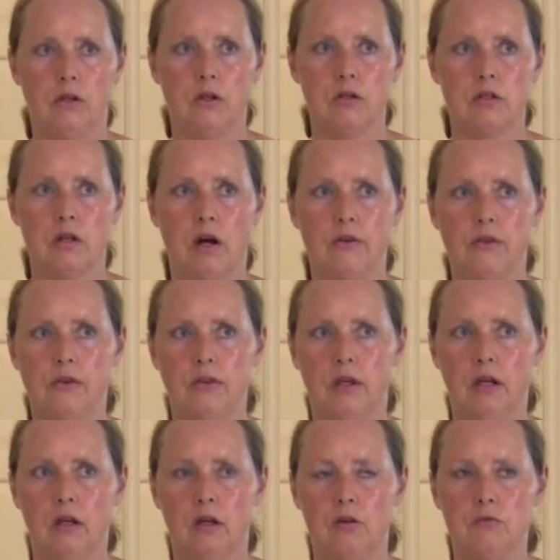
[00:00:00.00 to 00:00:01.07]
There's the other
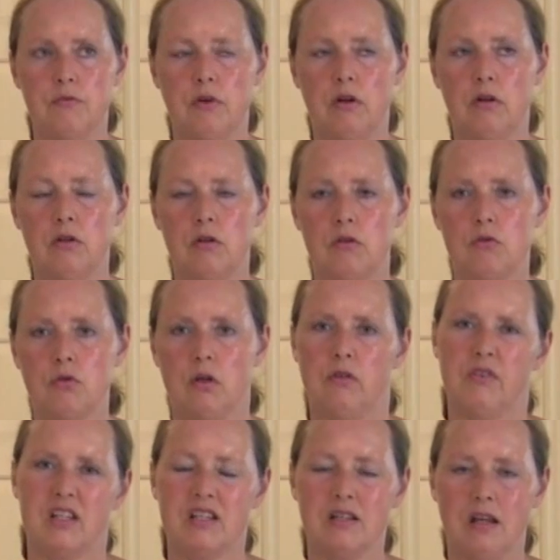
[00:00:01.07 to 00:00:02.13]
thing of sort
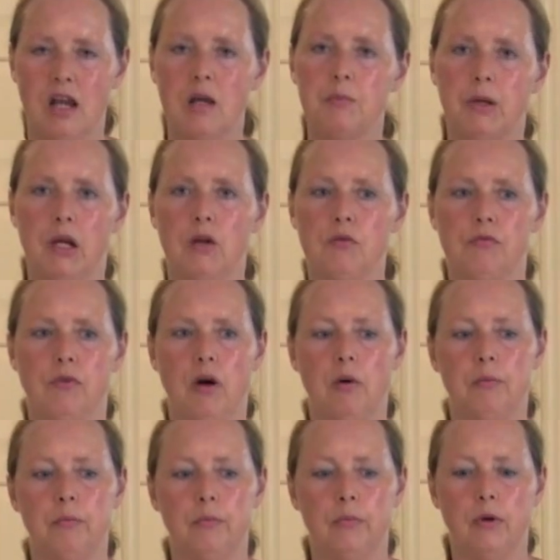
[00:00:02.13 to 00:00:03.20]
of escaping
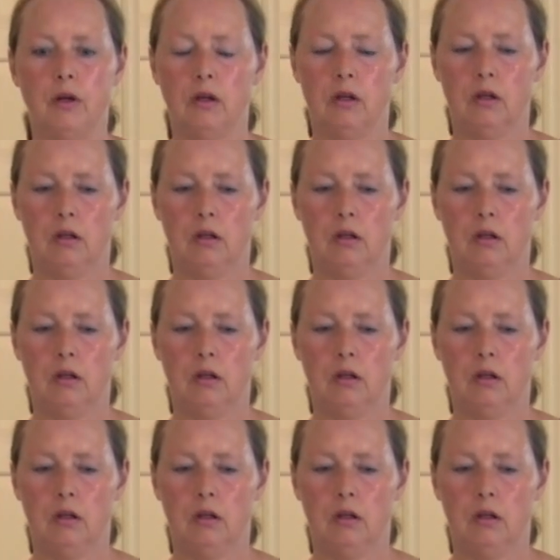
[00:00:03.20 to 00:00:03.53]
from